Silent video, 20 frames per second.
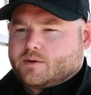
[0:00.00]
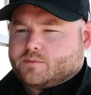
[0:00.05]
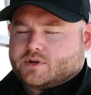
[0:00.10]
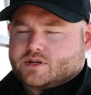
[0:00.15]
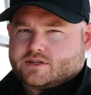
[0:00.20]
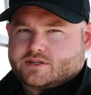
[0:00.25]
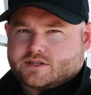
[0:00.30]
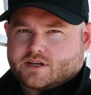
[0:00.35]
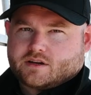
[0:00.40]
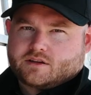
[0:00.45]
I'm
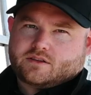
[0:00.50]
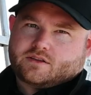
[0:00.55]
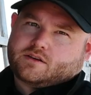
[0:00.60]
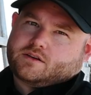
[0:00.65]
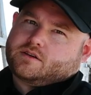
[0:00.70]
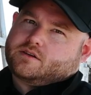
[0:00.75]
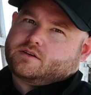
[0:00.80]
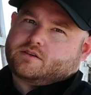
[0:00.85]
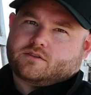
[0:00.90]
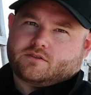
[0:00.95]
going to suck
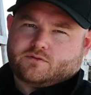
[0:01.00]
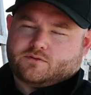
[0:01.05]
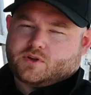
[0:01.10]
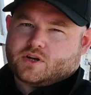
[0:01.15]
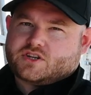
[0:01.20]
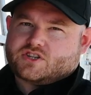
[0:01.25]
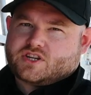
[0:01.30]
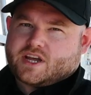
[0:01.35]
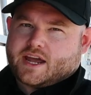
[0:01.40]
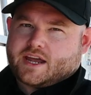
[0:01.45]
the
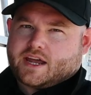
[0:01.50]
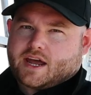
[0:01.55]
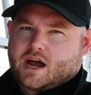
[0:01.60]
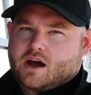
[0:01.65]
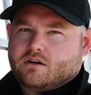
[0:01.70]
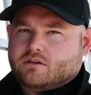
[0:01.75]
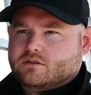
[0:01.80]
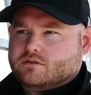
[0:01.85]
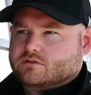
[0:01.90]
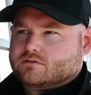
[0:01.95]
flush tank
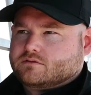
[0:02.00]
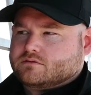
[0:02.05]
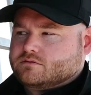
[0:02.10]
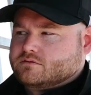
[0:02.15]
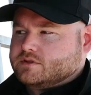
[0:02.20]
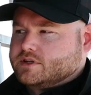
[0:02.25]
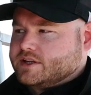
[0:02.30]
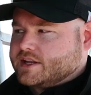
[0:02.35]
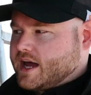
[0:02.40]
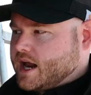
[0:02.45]
out
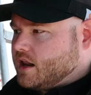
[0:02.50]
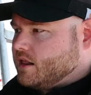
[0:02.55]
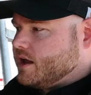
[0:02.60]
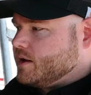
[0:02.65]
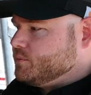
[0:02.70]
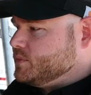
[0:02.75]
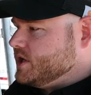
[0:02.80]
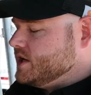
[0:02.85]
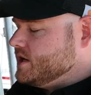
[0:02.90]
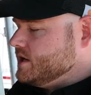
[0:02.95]
and that'll
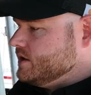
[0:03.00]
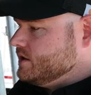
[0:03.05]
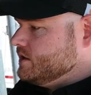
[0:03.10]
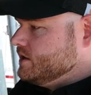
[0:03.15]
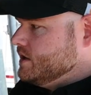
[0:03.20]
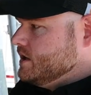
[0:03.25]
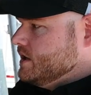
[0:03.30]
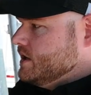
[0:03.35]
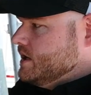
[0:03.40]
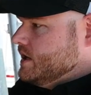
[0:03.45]
empty it.
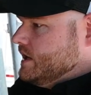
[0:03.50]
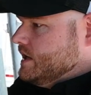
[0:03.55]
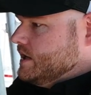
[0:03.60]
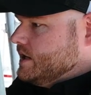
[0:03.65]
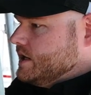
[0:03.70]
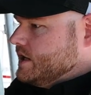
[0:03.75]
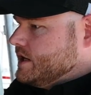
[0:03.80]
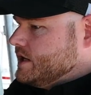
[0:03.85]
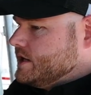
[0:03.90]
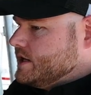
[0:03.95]

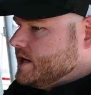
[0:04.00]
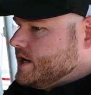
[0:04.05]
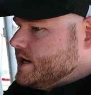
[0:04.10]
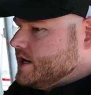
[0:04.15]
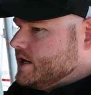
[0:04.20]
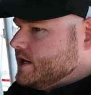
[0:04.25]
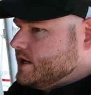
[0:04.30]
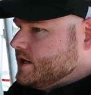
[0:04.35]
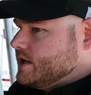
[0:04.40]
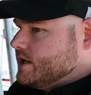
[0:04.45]
And
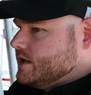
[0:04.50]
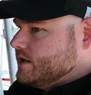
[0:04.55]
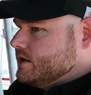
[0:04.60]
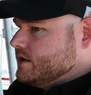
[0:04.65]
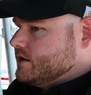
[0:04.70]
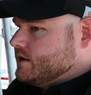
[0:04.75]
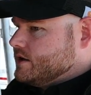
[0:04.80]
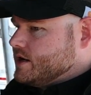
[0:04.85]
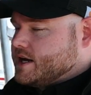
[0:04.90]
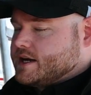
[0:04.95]
then
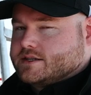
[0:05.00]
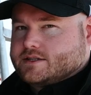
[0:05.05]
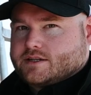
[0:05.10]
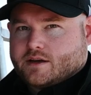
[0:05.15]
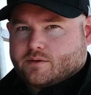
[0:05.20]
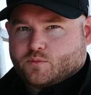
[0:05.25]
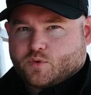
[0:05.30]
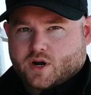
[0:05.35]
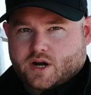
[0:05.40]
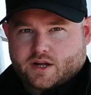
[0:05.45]
as
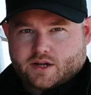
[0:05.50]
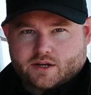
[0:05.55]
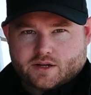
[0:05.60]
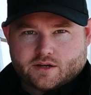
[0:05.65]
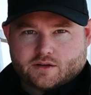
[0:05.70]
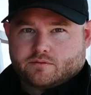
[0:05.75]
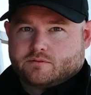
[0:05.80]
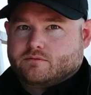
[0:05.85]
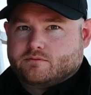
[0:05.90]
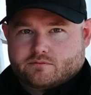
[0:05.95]
I'm ready
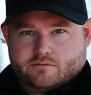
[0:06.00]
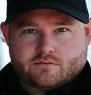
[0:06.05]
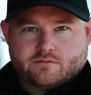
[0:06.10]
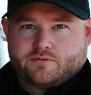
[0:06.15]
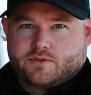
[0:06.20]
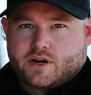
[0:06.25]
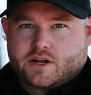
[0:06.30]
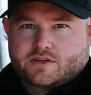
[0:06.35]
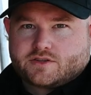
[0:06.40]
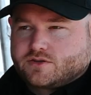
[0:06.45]
to
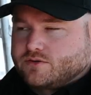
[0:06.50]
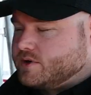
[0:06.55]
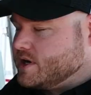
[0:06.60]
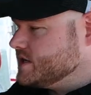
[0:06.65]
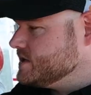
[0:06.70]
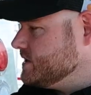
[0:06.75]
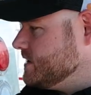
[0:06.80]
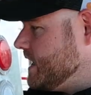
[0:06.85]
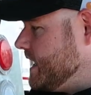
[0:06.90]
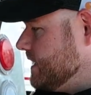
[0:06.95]
finish the
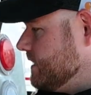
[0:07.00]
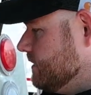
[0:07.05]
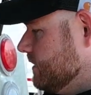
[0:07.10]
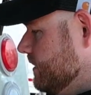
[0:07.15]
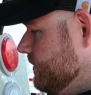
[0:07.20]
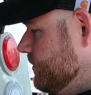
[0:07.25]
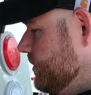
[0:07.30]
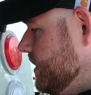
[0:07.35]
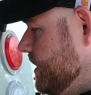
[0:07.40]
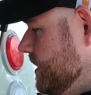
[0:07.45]
rest of that
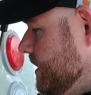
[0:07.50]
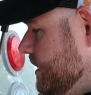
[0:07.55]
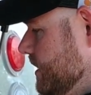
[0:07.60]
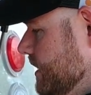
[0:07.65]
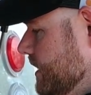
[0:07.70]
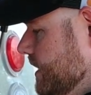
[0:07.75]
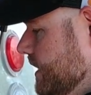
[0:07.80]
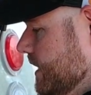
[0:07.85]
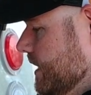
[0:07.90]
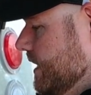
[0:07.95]
delivery,
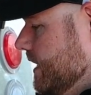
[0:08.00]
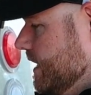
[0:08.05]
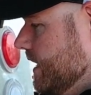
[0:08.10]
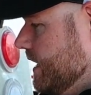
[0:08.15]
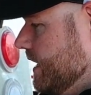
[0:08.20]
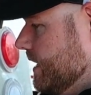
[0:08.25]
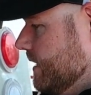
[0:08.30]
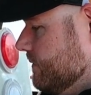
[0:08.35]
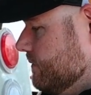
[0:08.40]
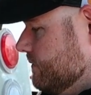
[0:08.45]

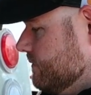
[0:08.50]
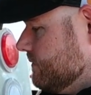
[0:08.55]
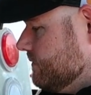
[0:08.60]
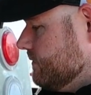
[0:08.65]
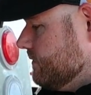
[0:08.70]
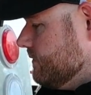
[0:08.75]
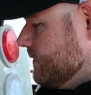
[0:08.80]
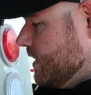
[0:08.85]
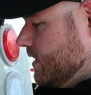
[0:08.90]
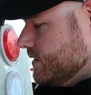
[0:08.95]

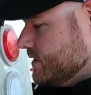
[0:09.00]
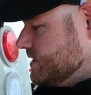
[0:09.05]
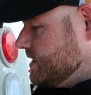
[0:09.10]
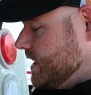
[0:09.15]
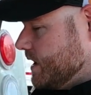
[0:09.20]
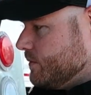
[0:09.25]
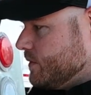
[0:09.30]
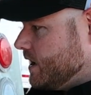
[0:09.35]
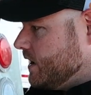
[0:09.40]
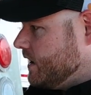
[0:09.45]
I'll just
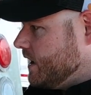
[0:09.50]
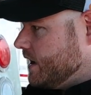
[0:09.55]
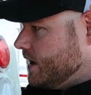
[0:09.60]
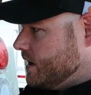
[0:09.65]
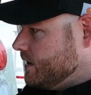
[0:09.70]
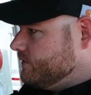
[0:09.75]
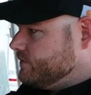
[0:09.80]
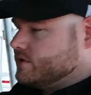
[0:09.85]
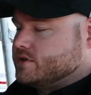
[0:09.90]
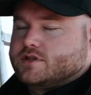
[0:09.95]
take my line
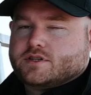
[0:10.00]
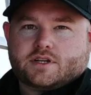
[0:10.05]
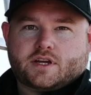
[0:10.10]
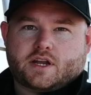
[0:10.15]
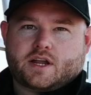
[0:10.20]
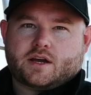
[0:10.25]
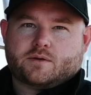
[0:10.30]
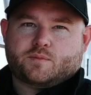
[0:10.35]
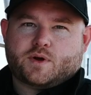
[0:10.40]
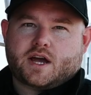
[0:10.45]
off and just
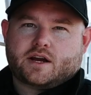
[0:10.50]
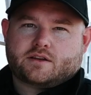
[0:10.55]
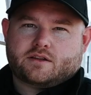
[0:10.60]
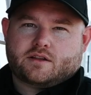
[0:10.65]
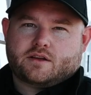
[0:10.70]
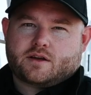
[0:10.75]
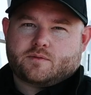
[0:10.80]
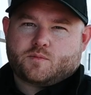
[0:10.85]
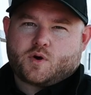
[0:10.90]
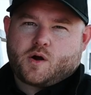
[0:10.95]
connect back to
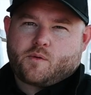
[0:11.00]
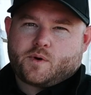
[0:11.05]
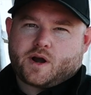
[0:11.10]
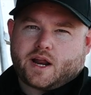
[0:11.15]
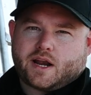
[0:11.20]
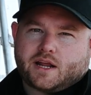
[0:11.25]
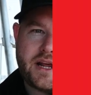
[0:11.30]
the compartment I